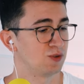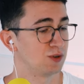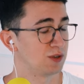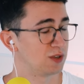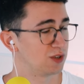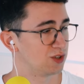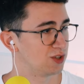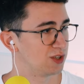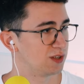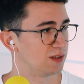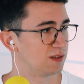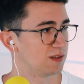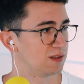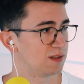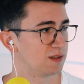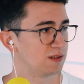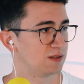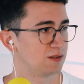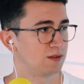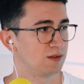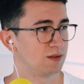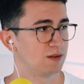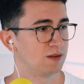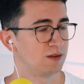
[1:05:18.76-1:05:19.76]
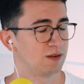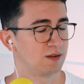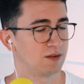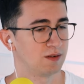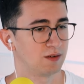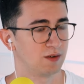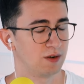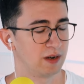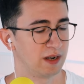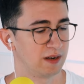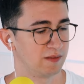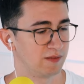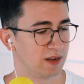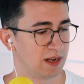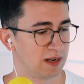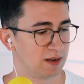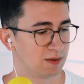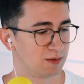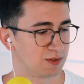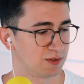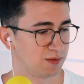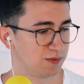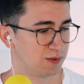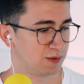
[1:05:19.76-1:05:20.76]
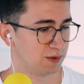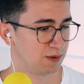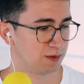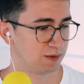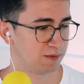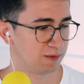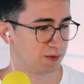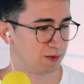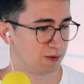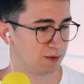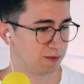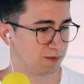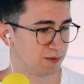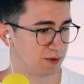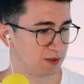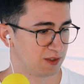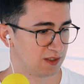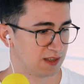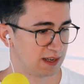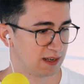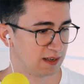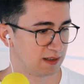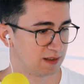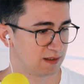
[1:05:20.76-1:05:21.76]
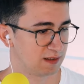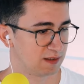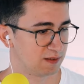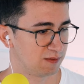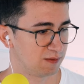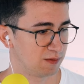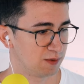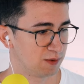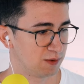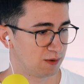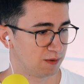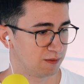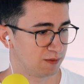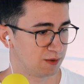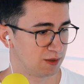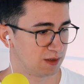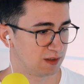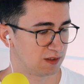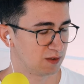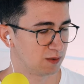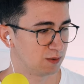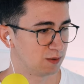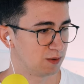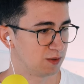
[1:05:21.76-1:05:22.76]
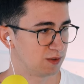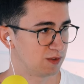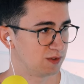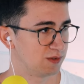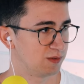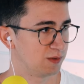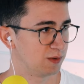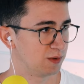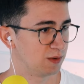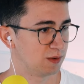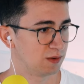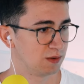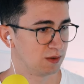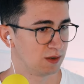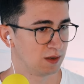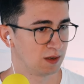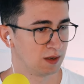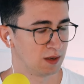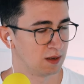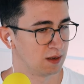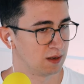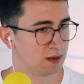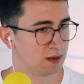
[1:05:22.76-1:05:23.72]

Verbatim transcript: traditions and values for science, for discourse, for